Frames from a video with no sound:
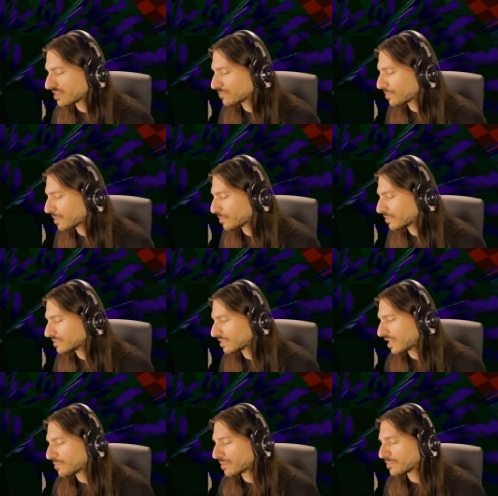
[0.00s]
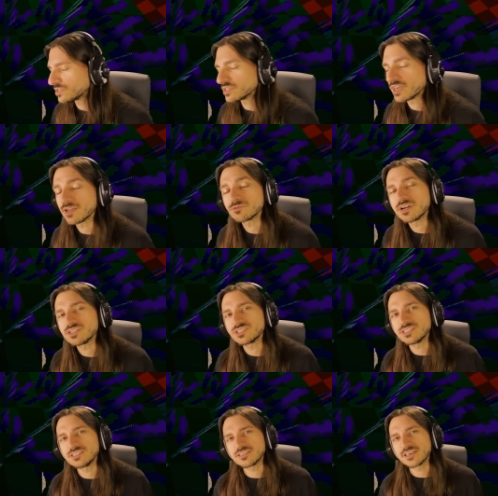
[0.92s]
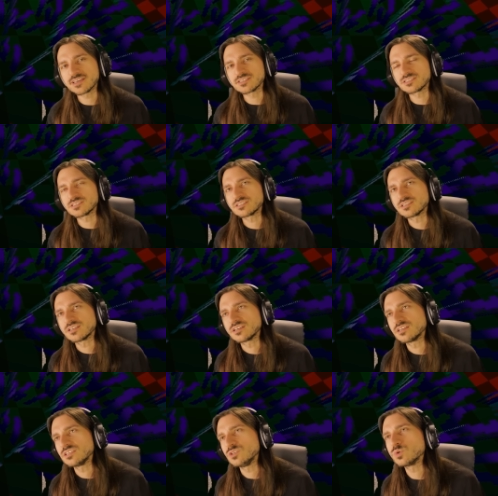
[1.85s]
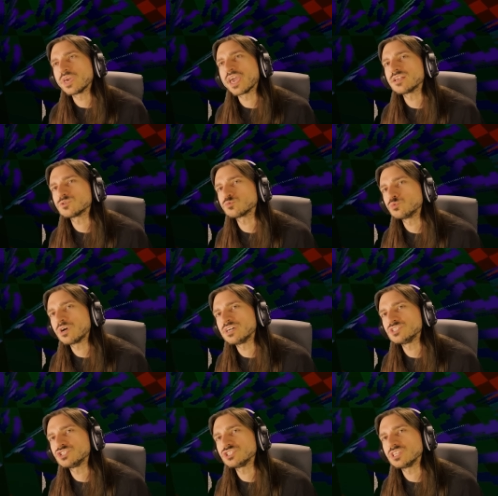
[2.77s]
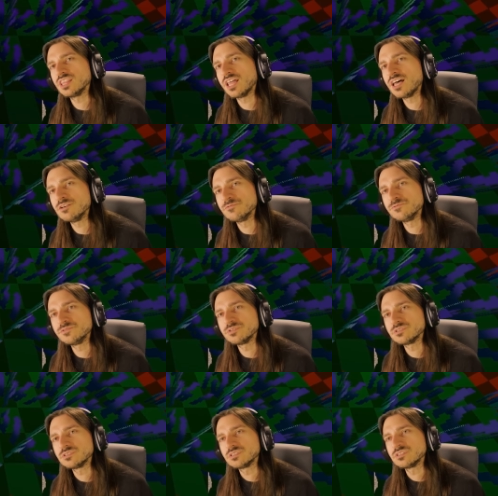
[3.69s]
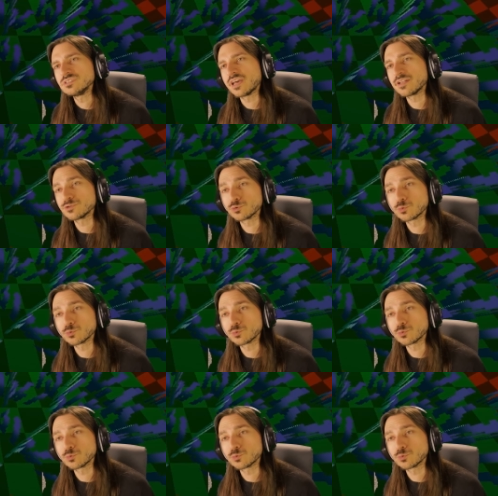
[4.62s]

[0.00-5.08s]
remember. I remember. You can't rush these things. You can't rush love and